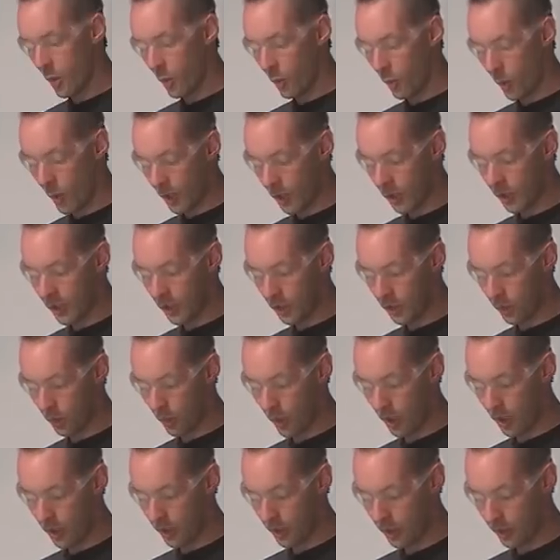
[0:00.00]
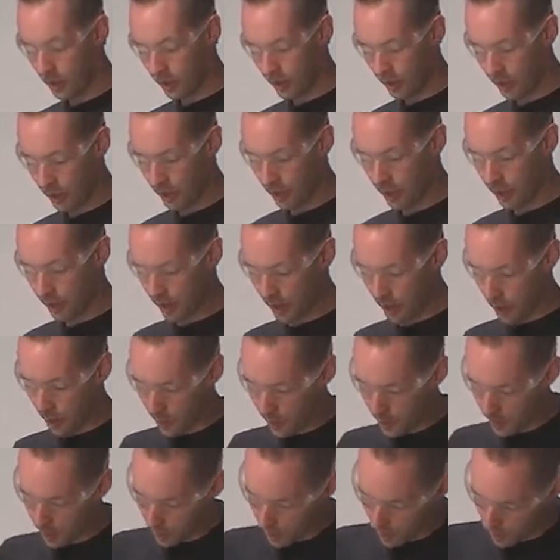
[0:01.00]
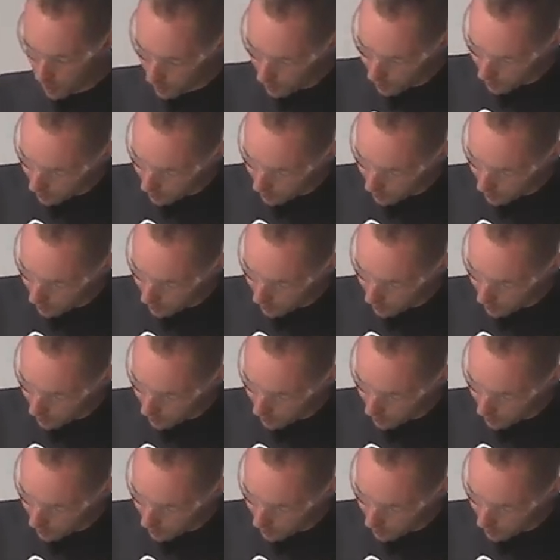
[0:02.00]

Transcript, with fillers: one of these wires, let's say we, well,